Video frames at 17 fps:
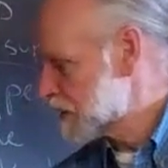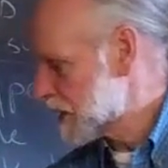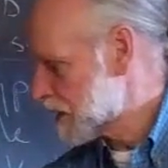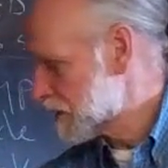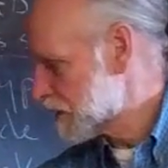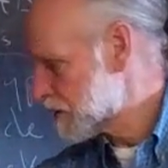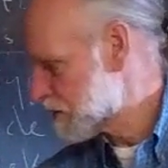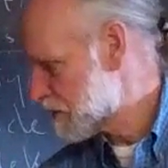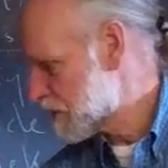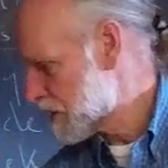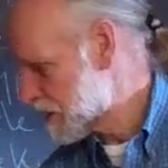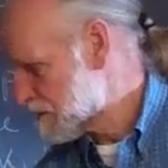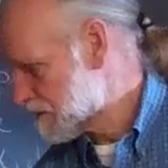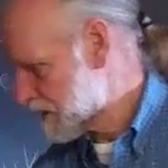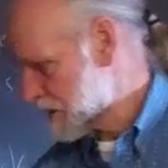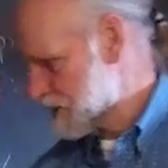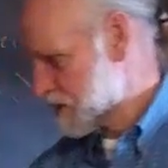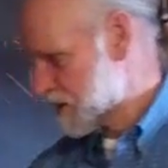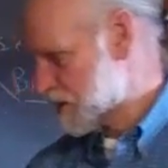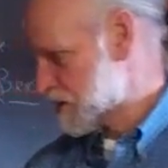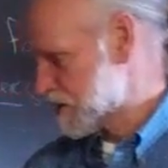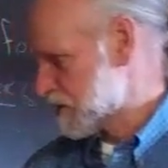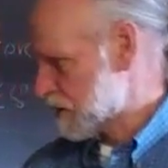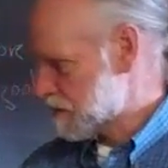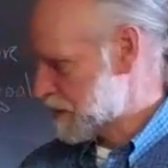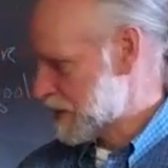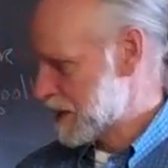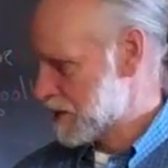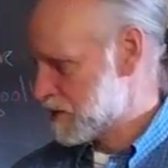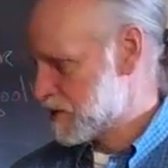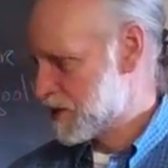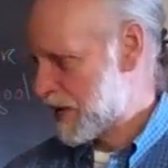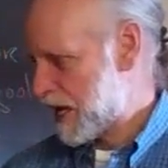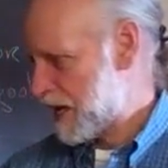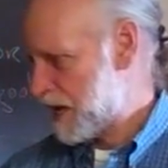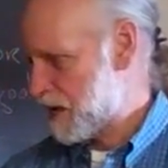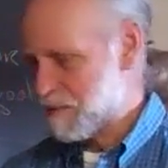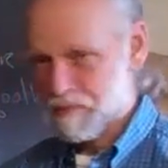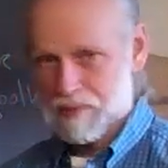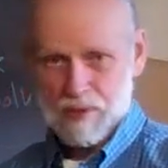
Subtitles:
that literary devices are being set up.